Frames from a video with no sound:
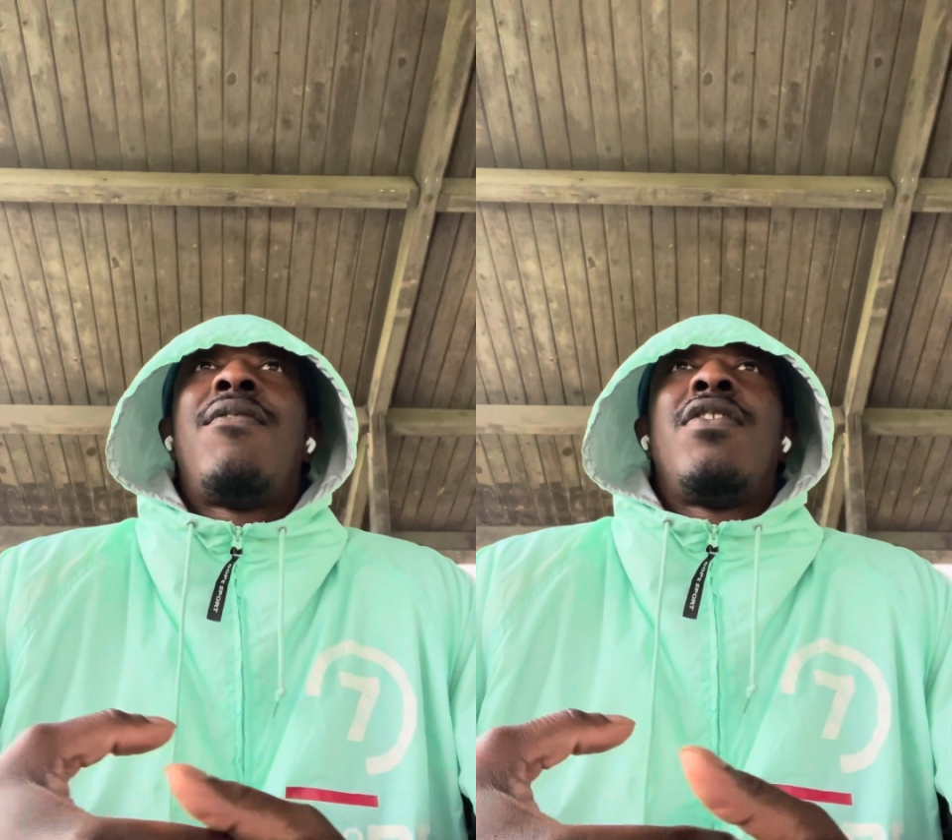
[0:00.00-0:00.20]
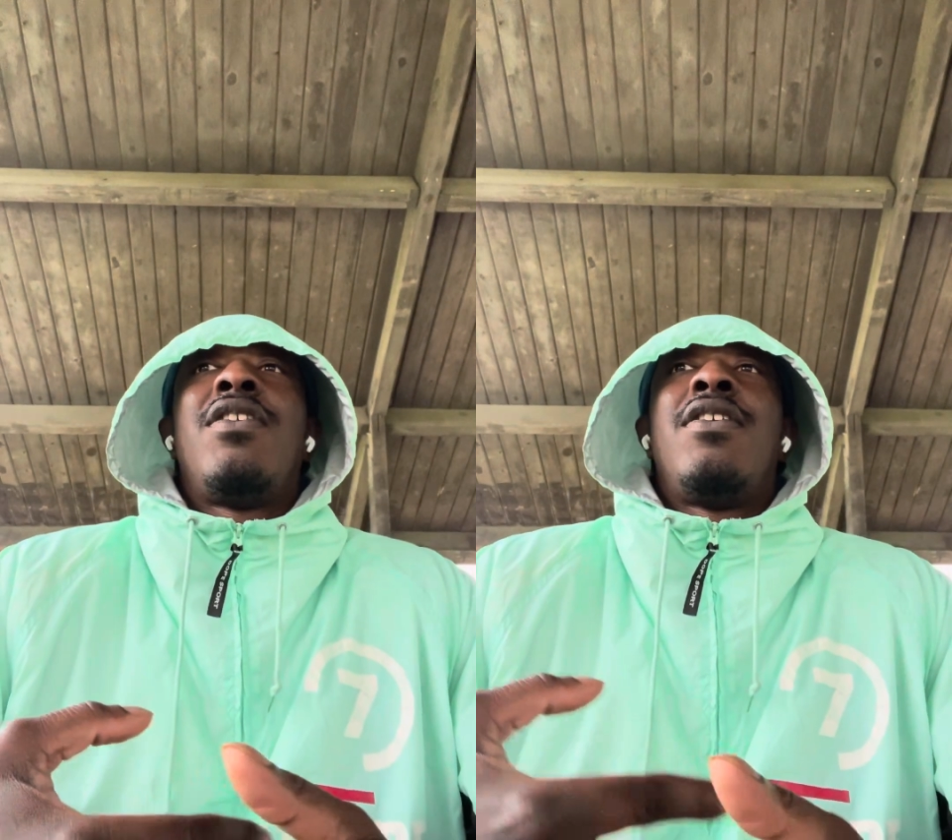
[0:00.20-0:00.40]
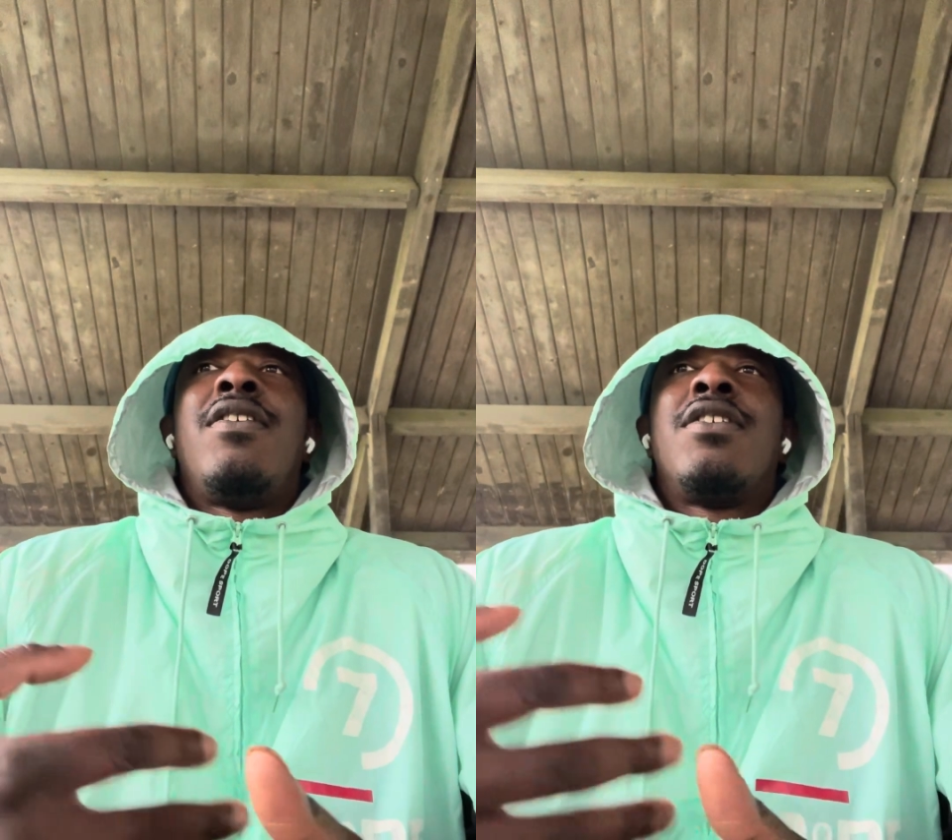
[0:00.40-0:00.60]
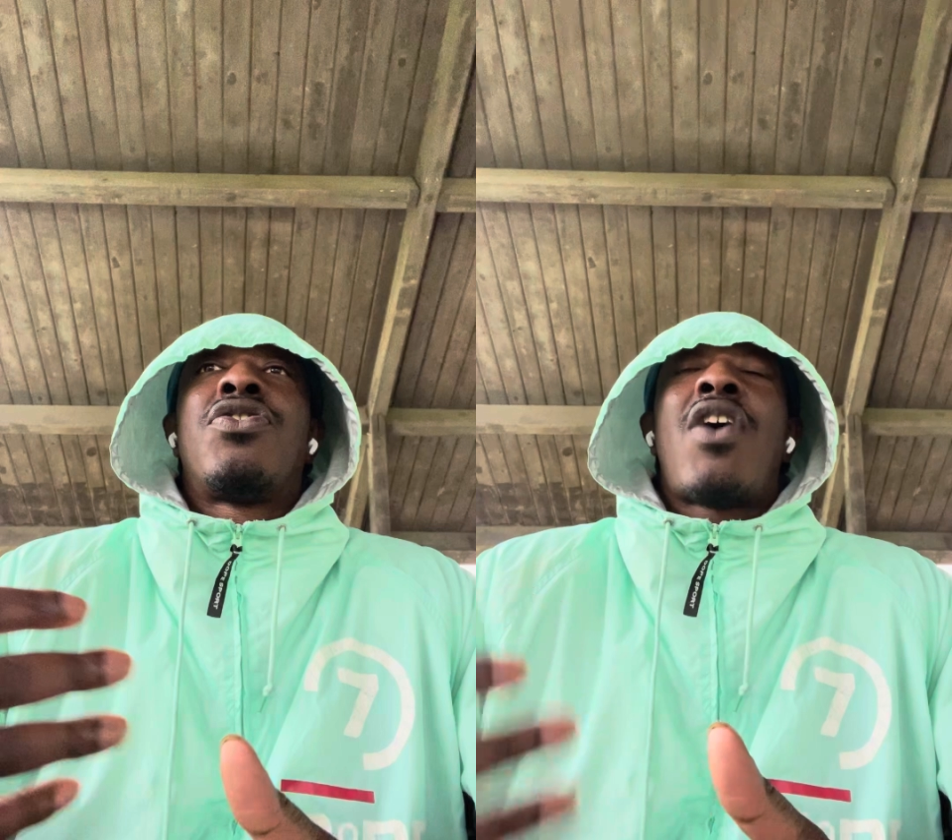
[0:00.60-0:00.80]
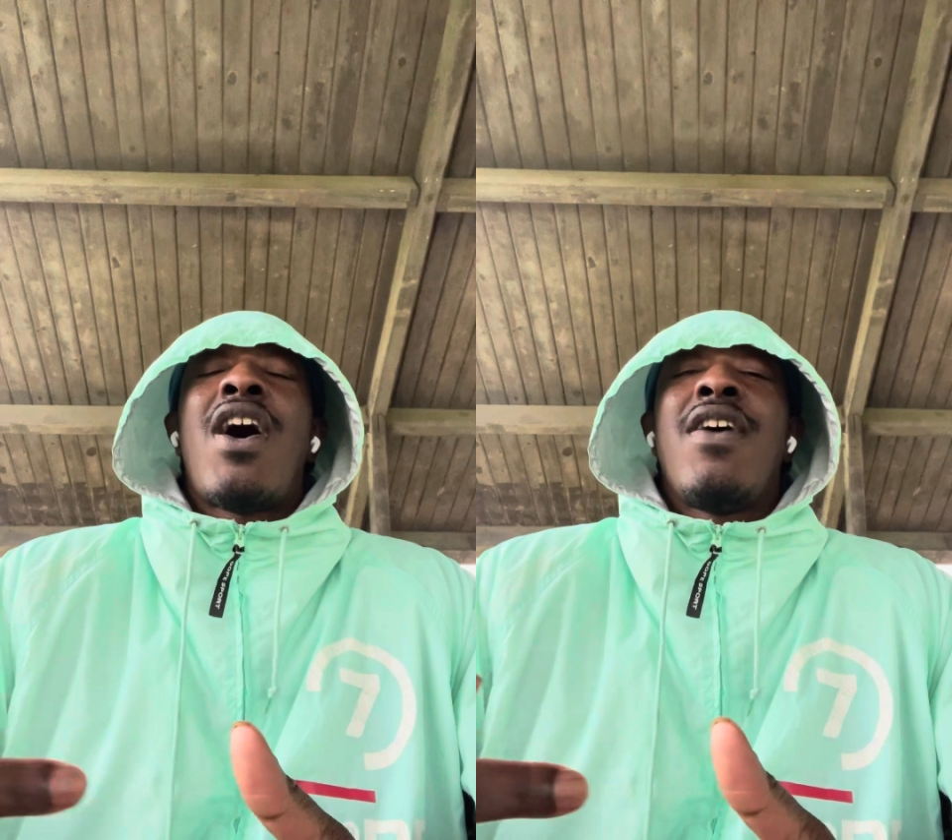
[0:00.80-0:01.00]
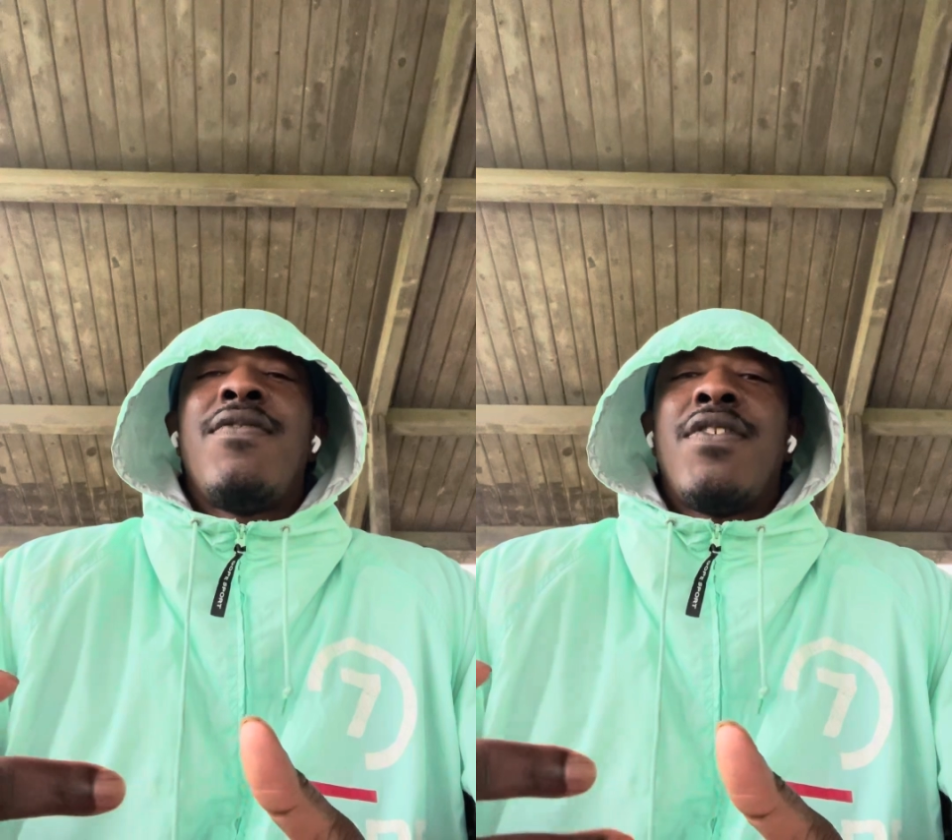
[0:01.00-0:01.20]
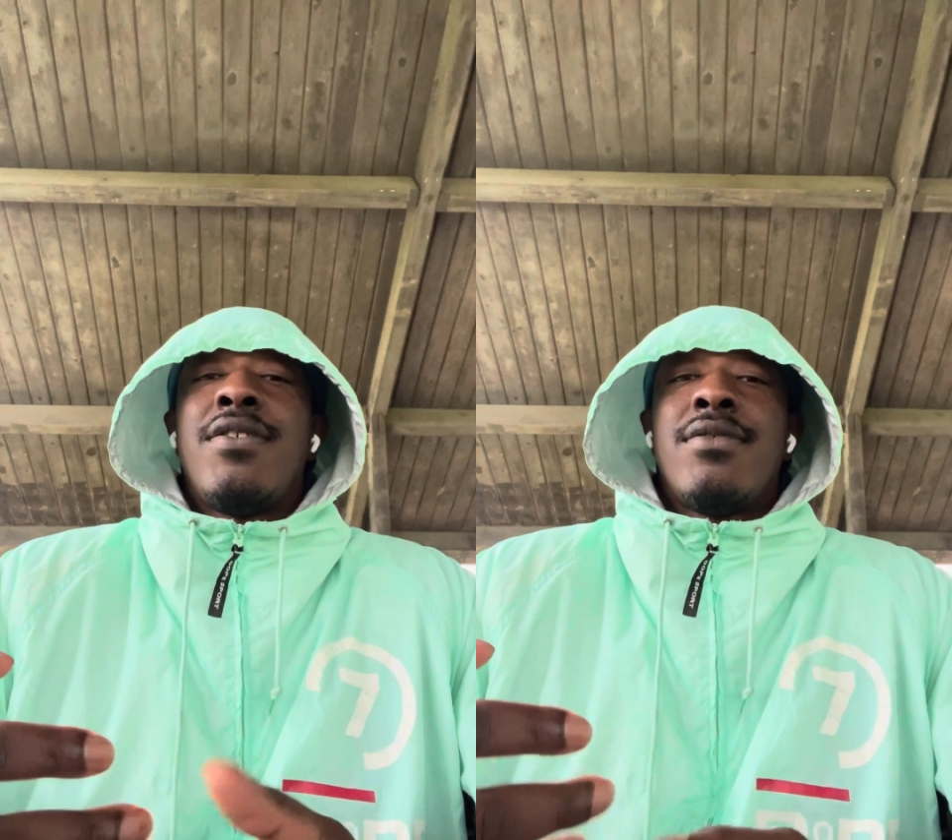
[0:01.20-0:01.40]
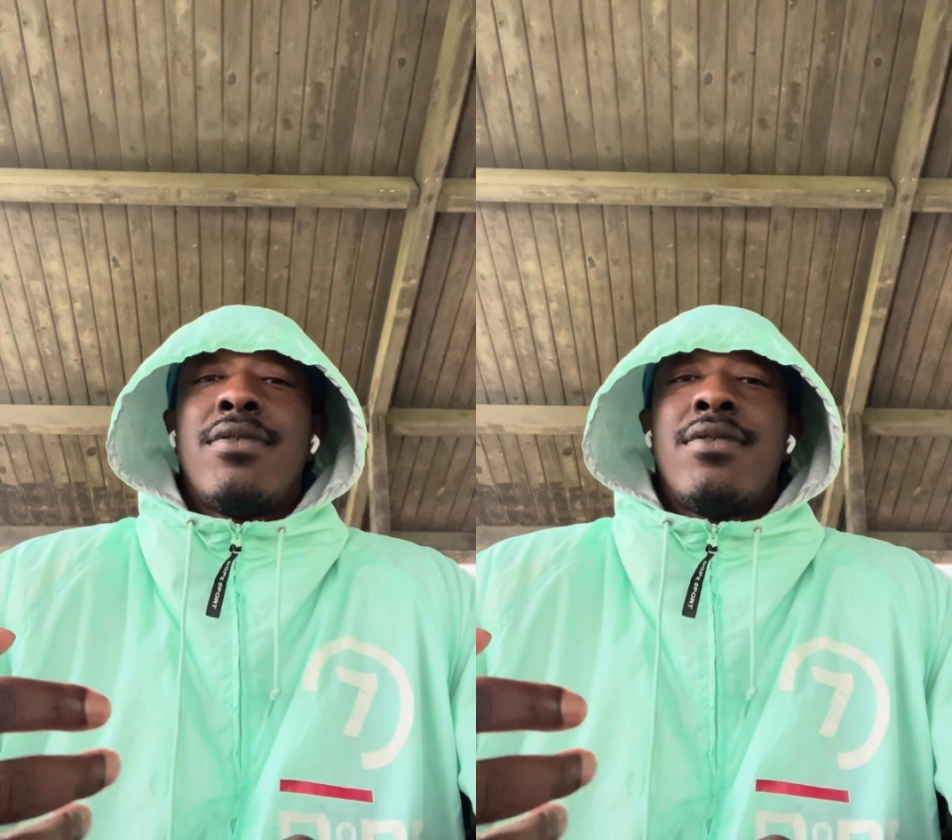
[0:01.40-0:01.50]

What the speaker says: a thriving,